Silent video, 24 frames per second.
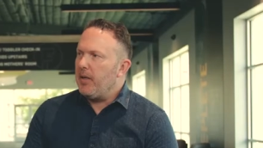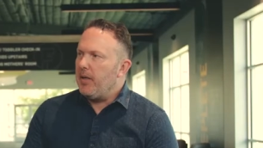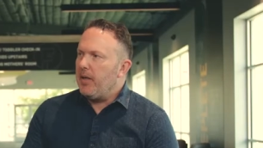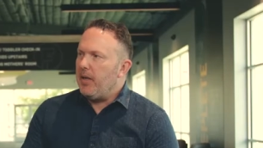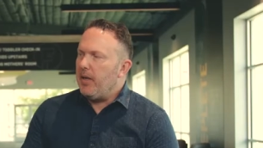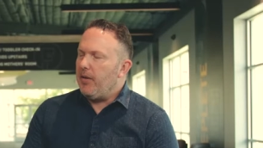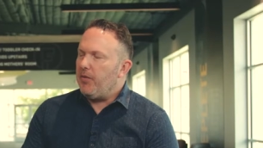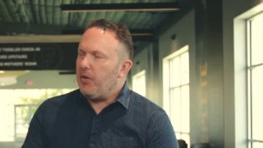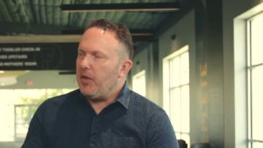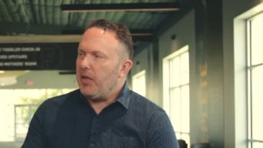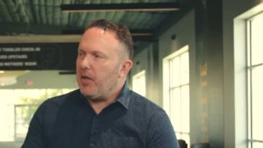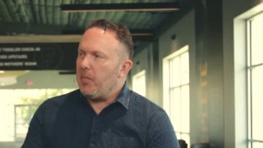If
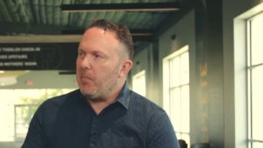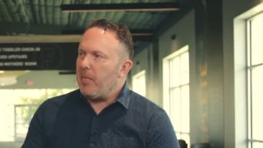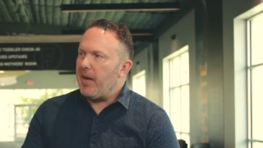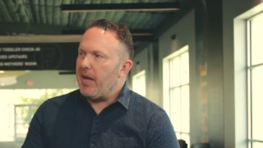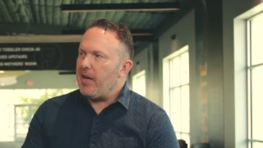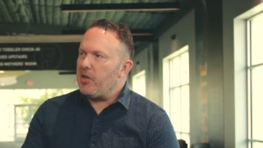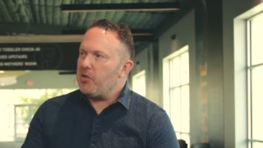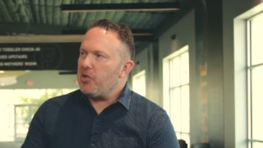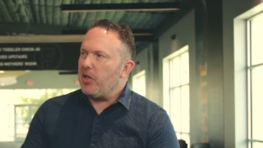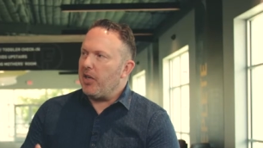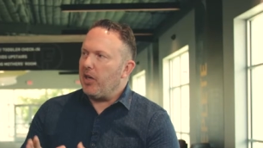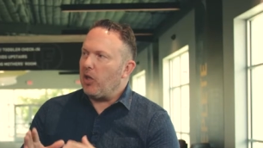you can
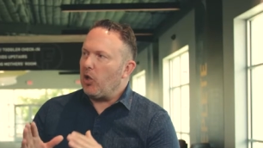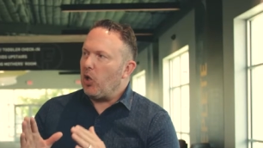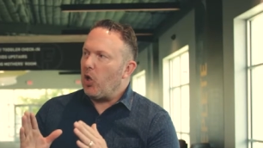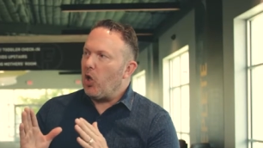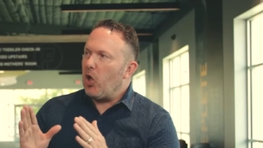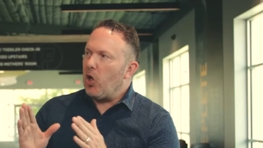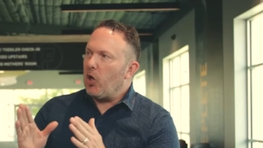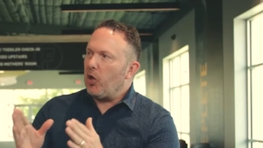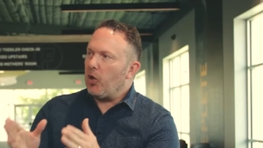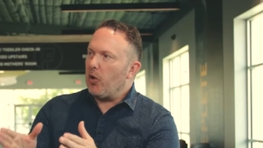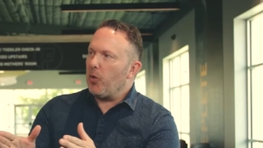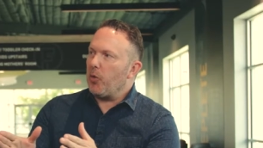imagine in a
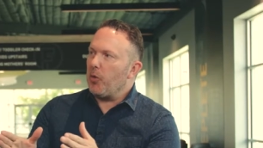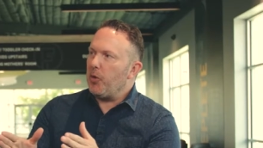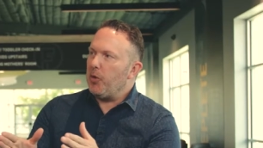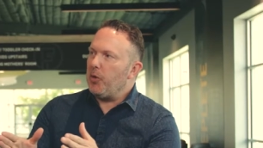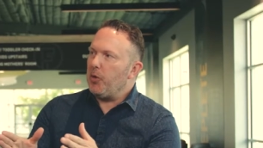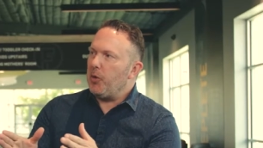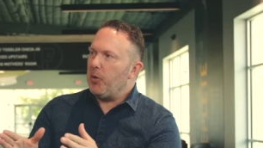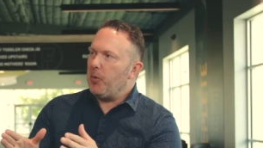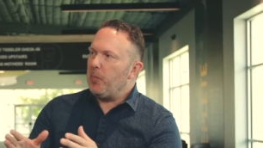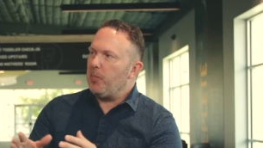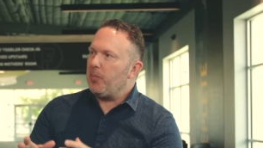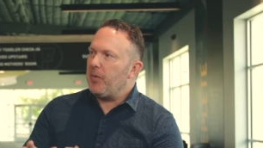longer
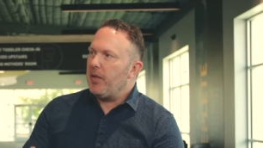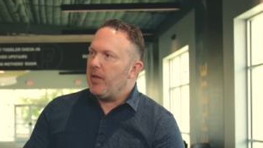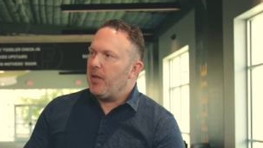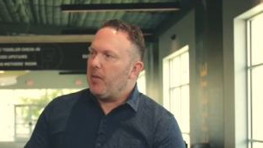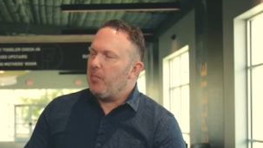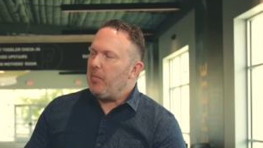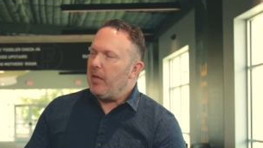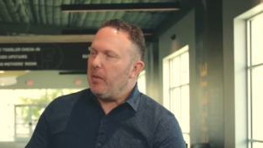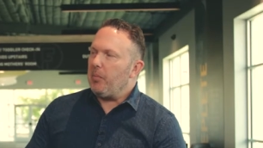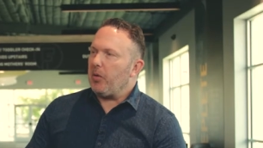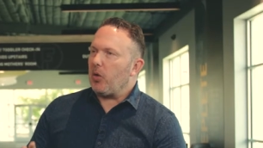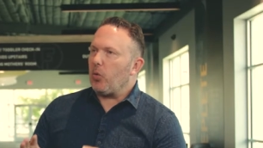room,
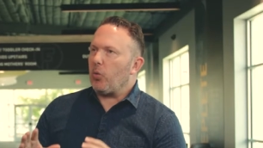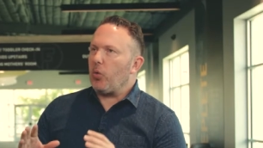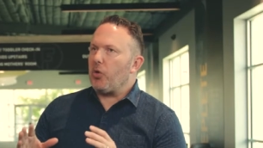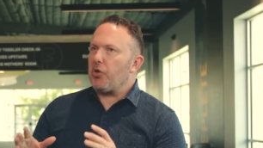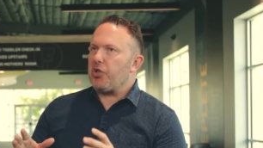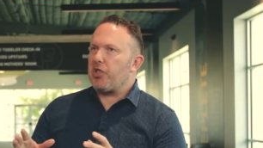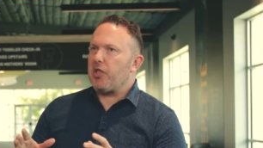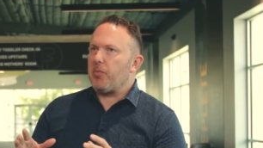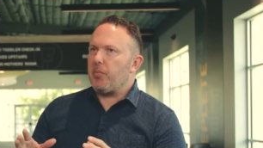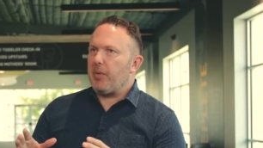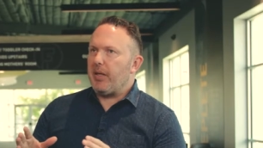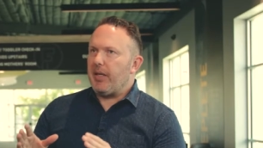people are
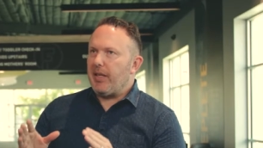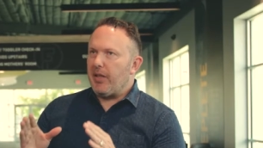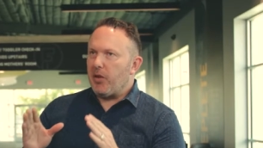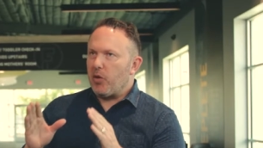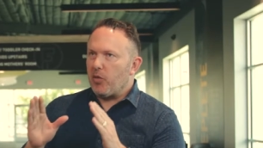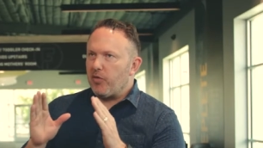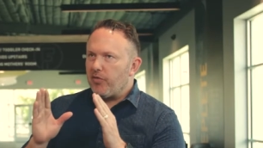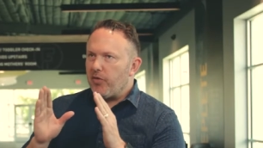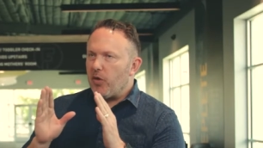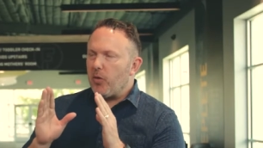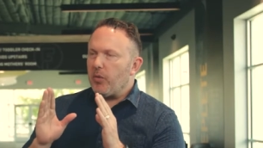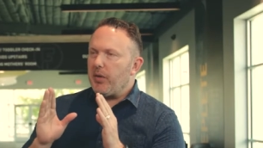worshiping and they're
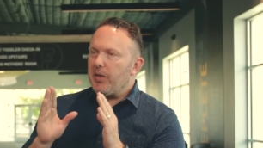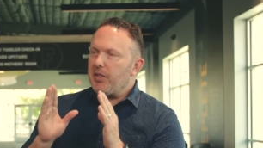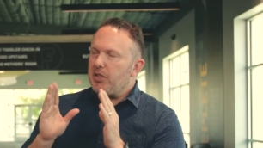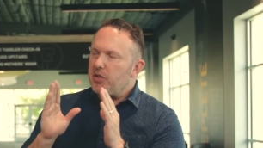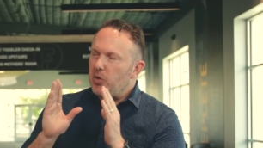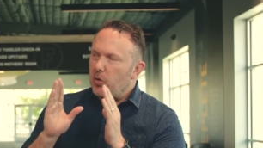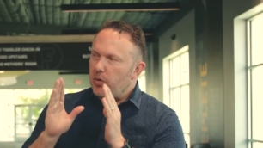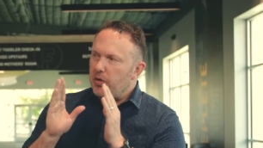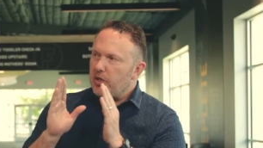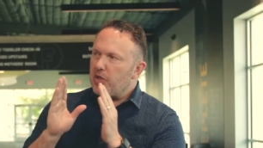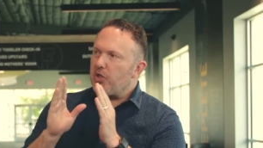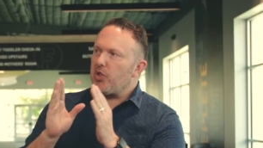focused toward
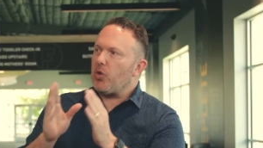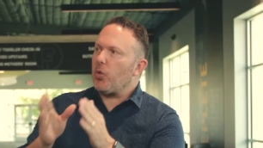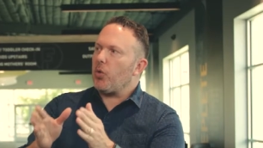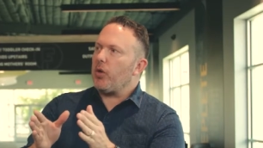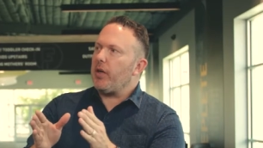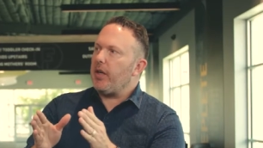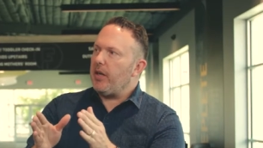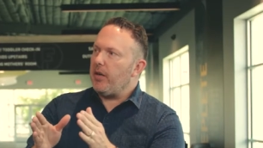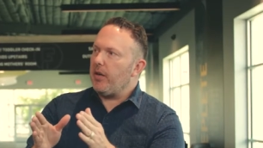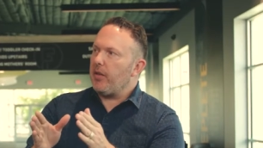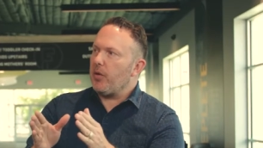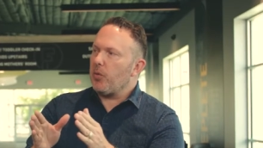the short
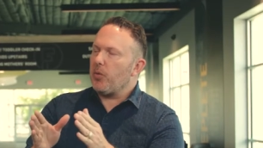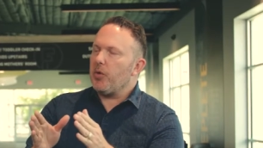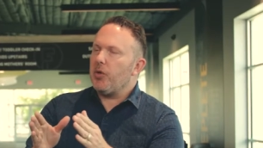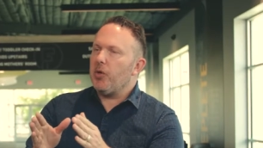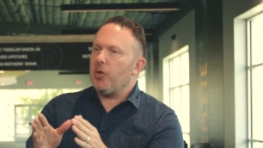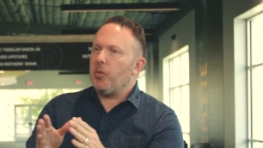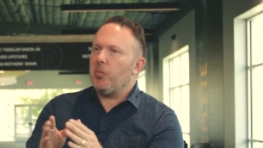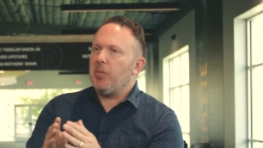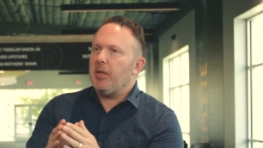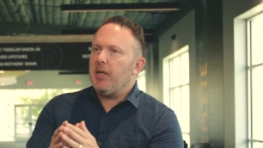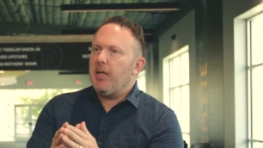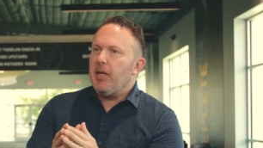end of the room.